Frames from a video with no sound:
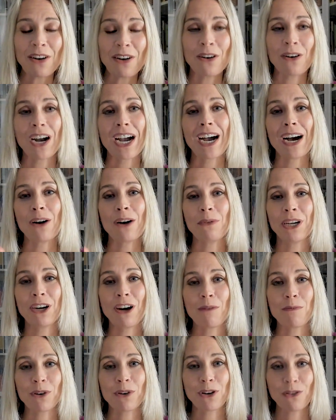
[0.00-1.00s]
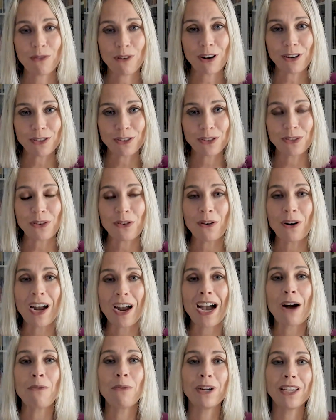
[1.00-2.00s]
or how we come across or
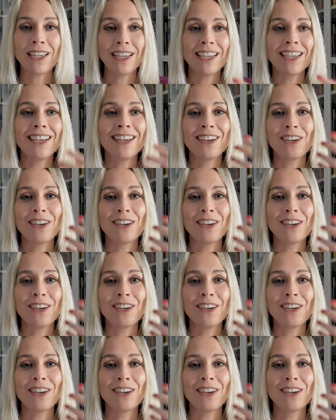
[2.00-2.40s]
how we